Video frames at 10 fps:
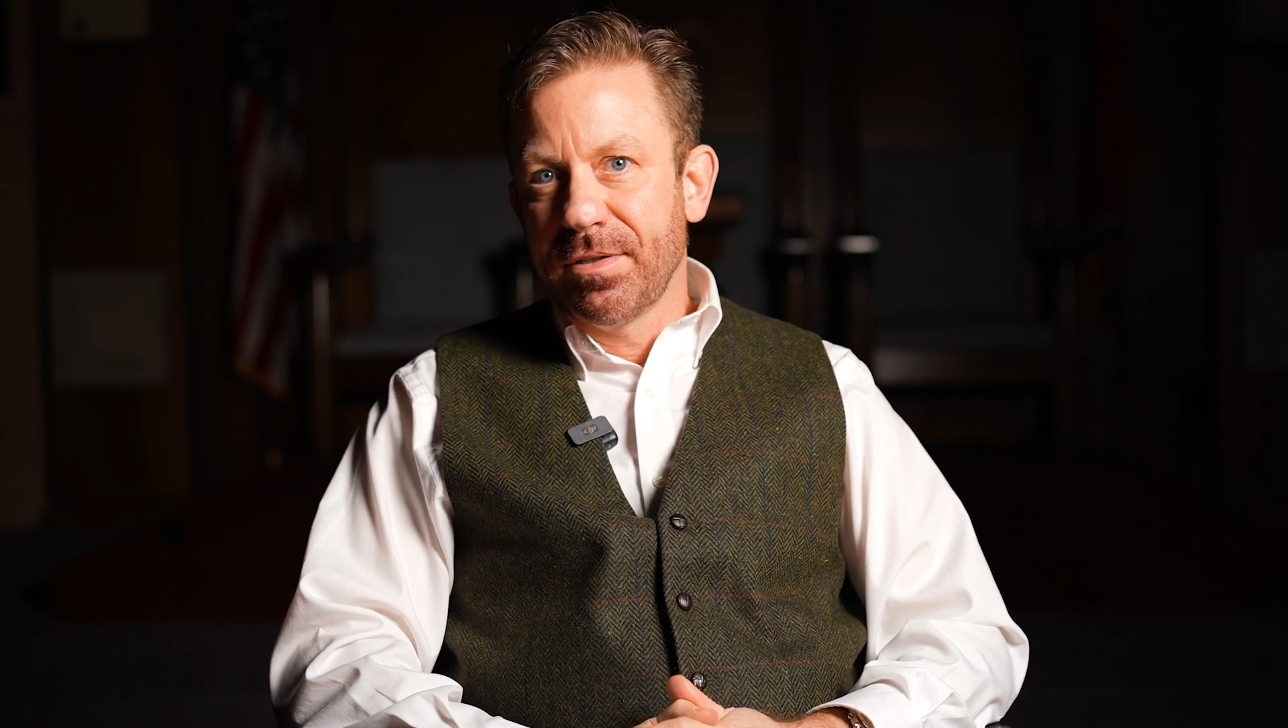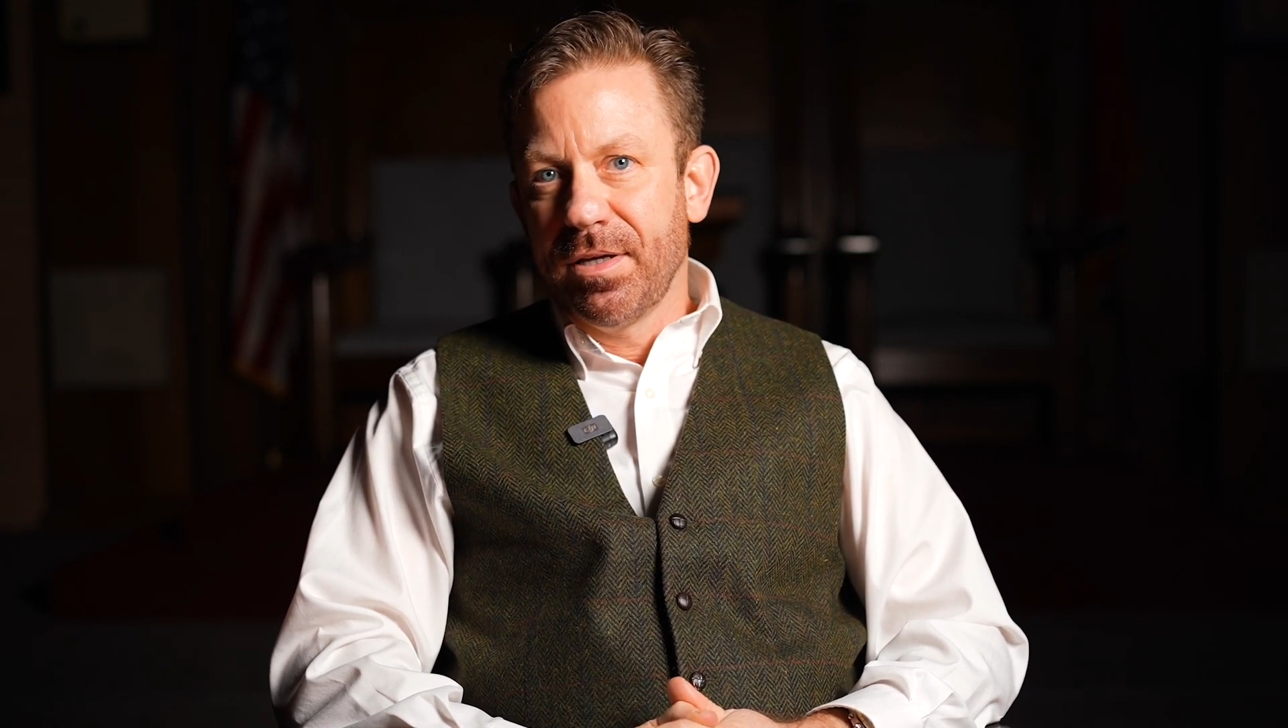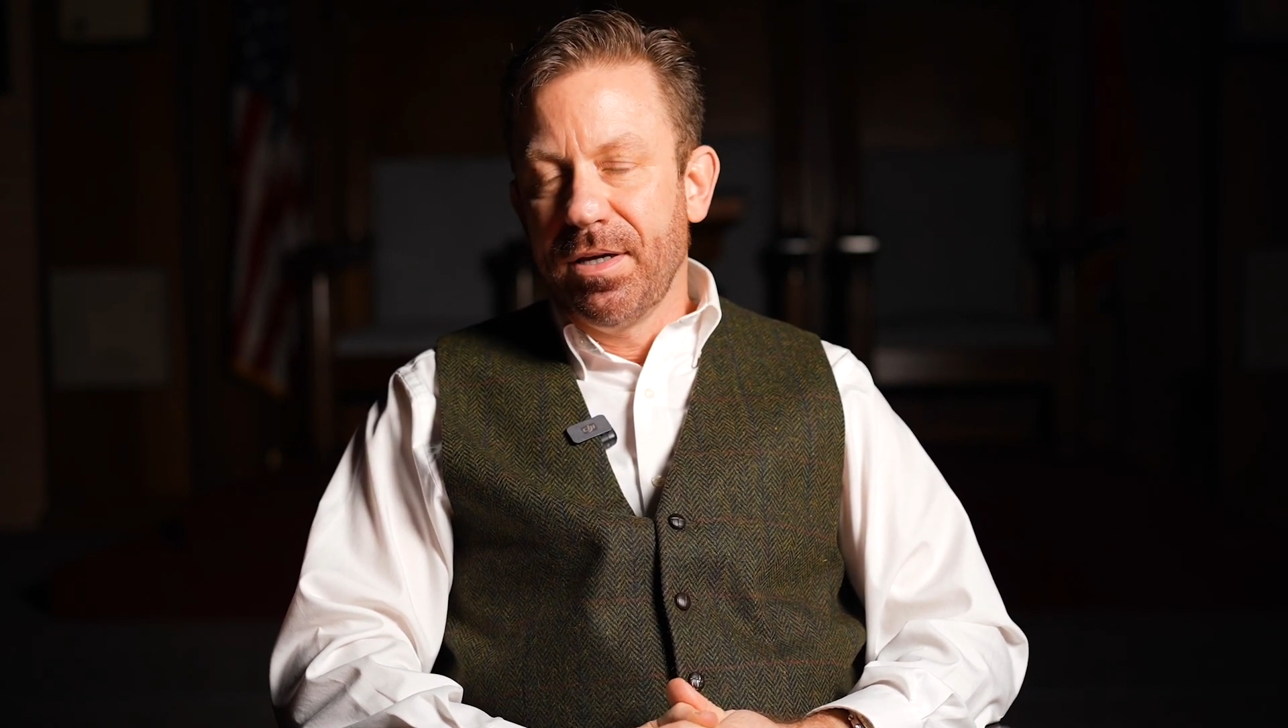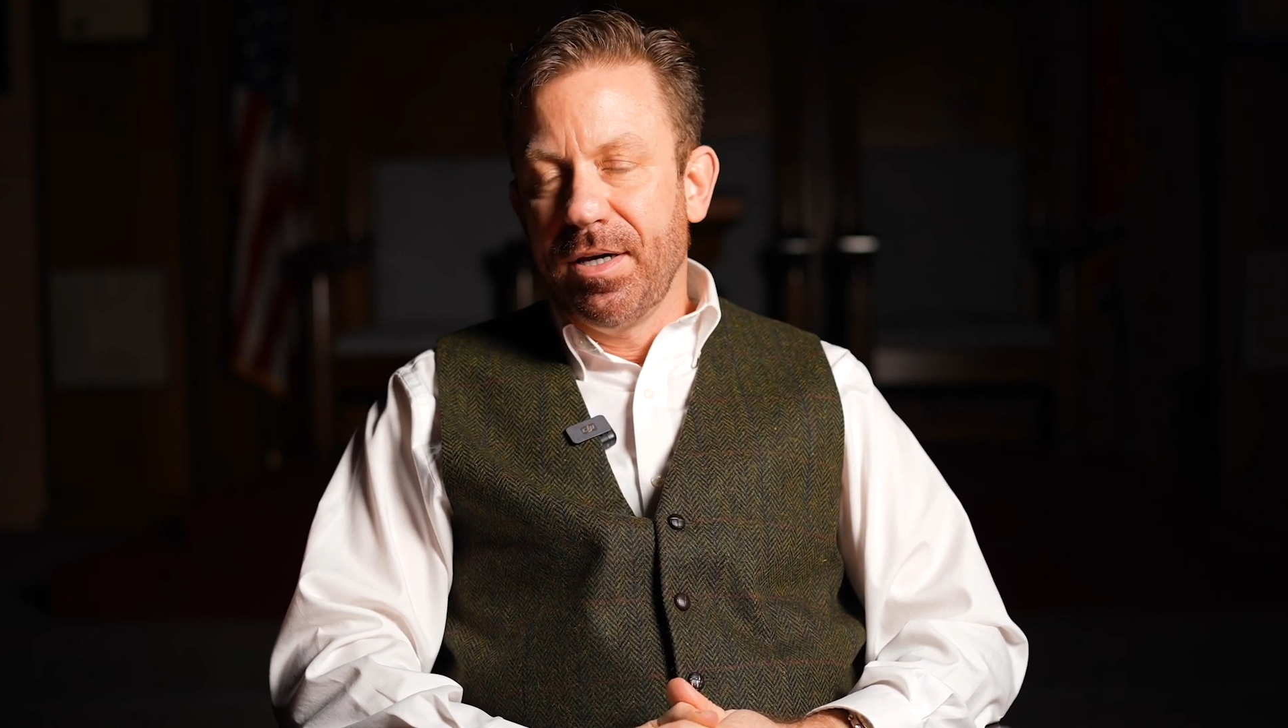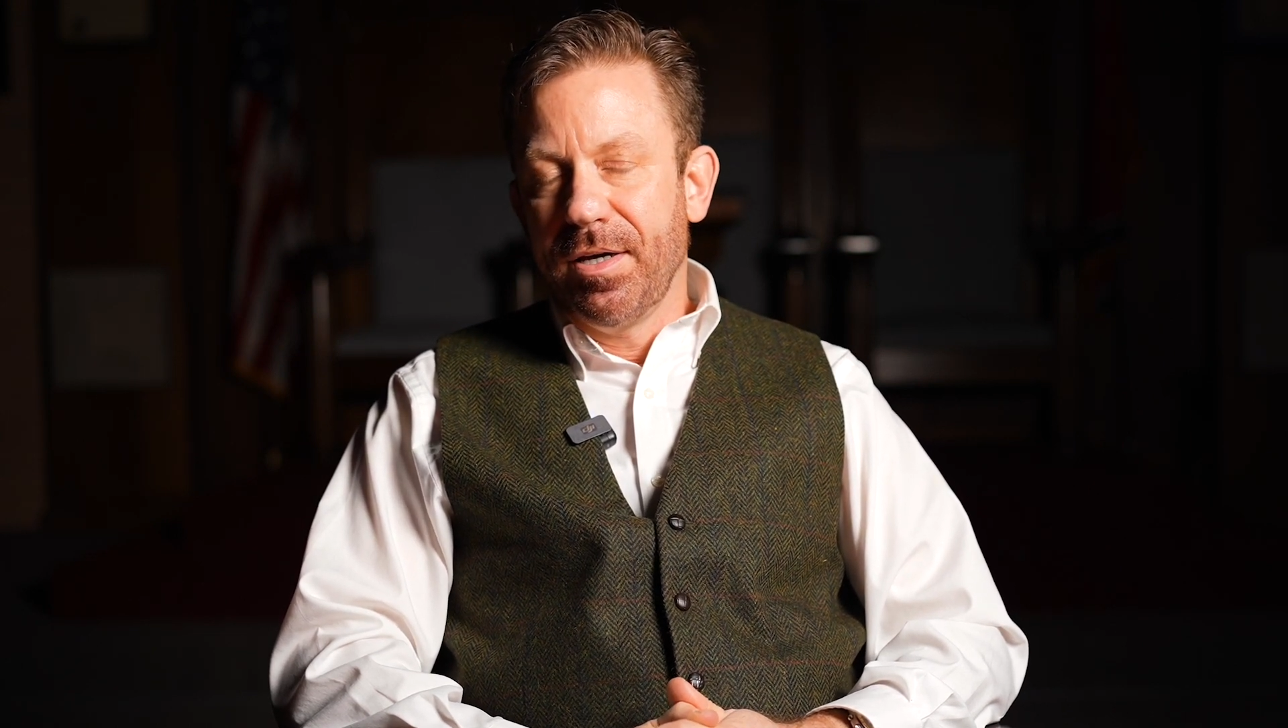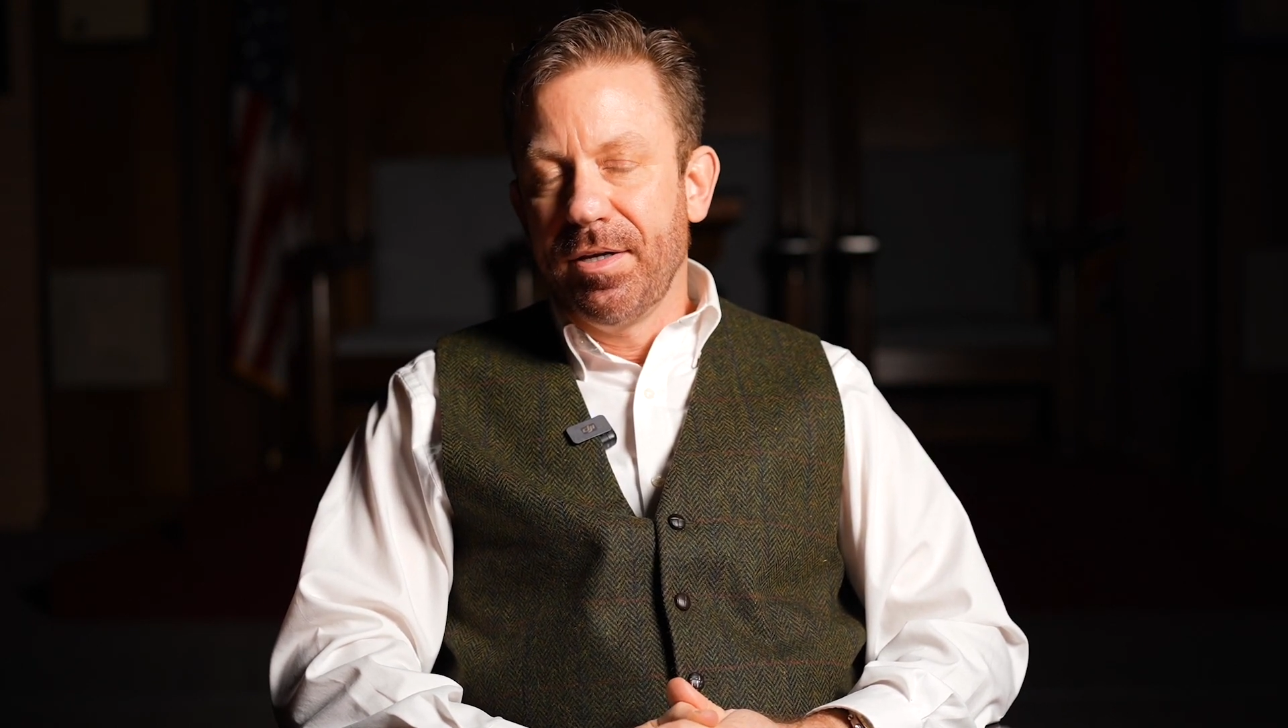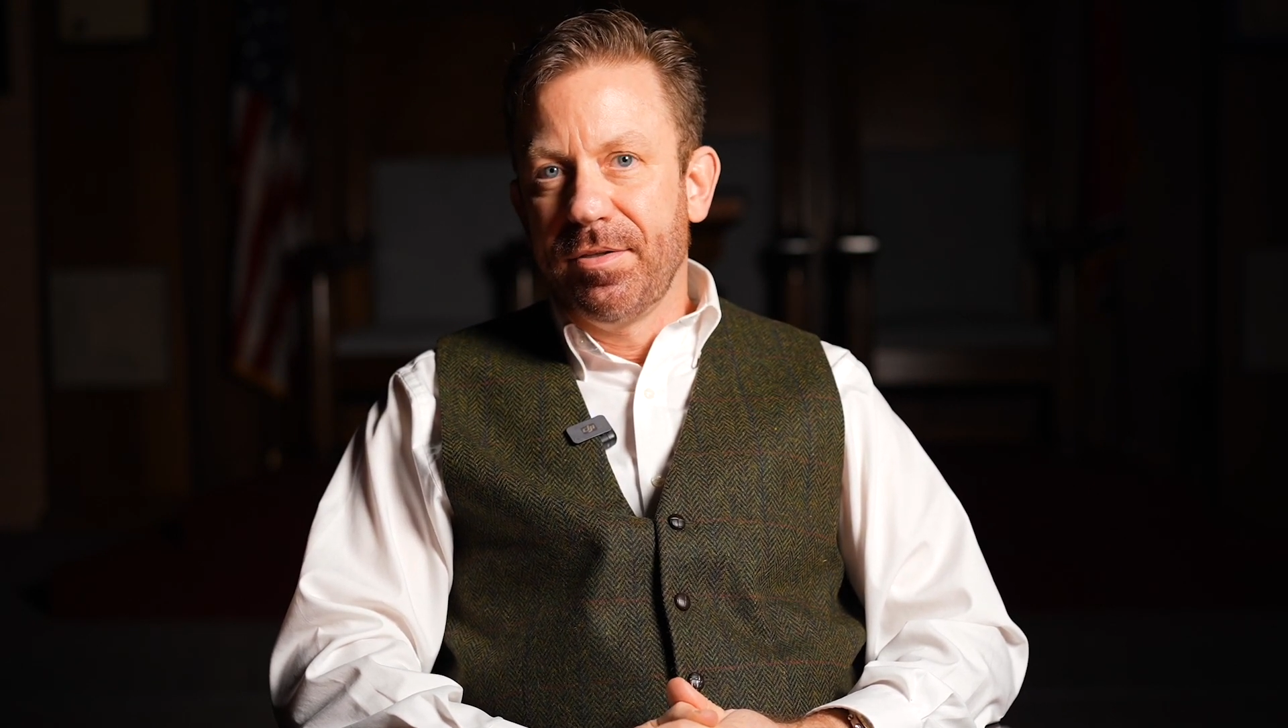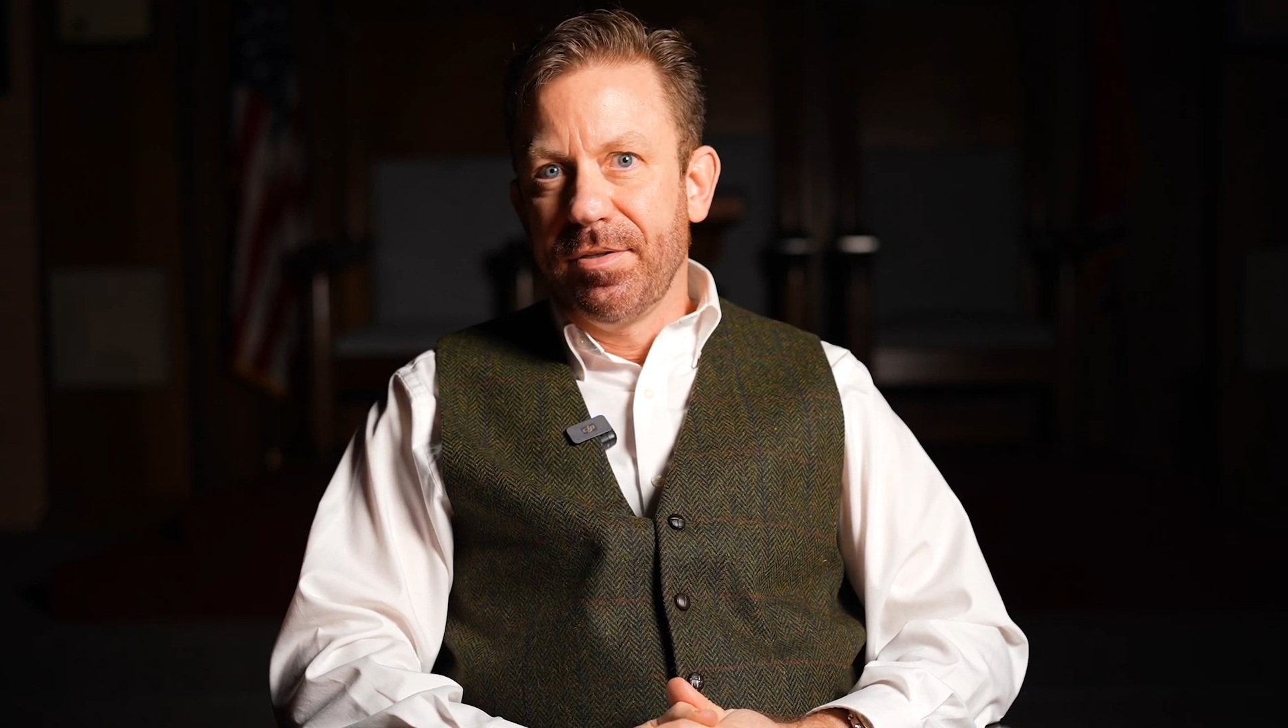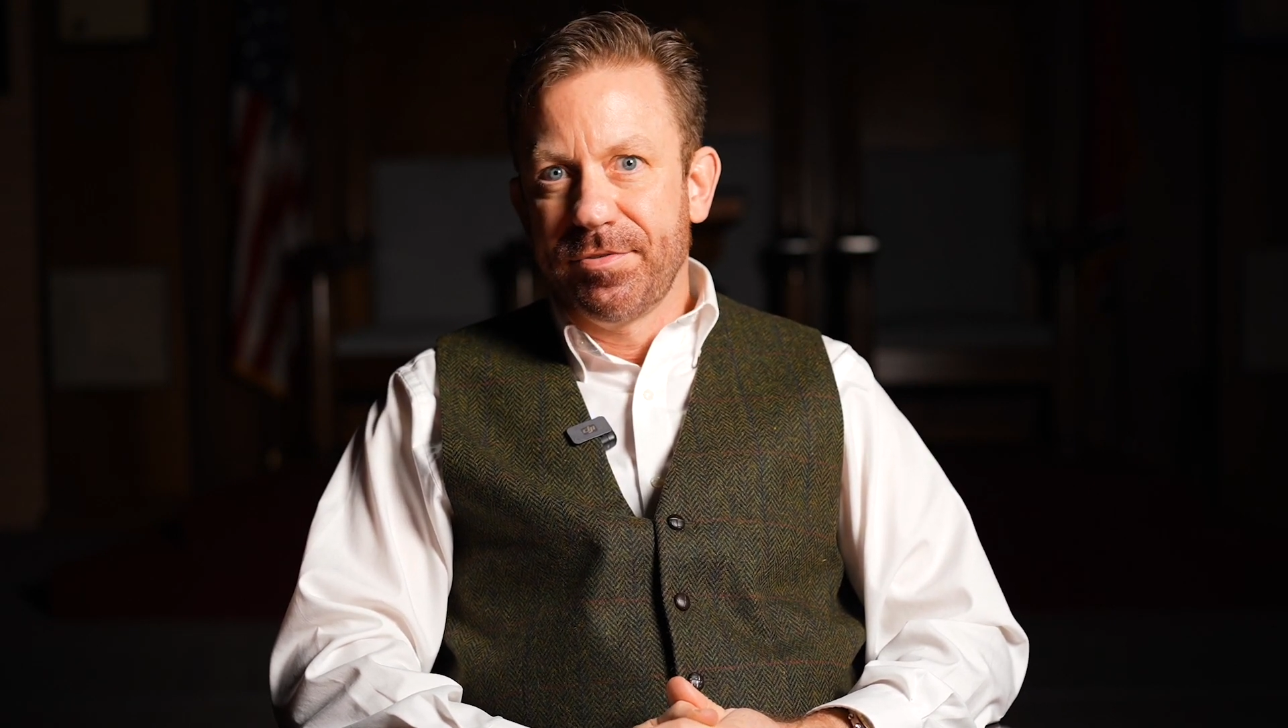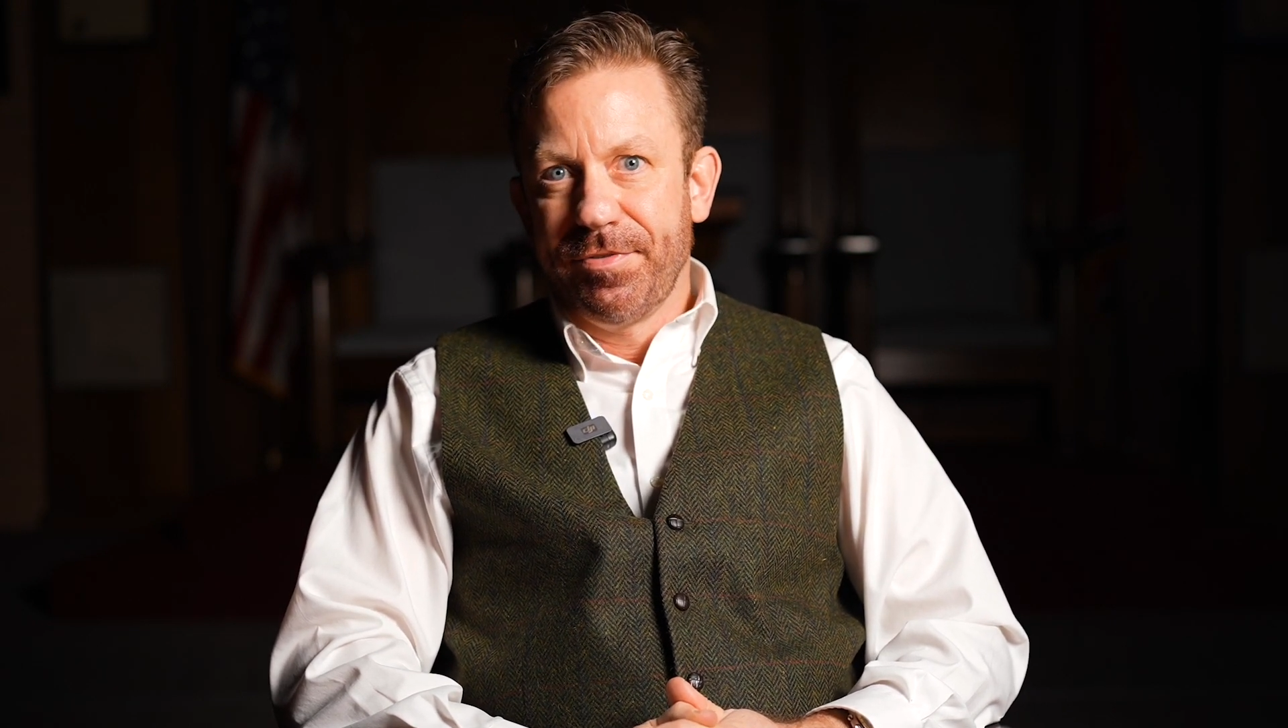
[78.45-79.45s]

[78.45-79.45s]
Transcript: those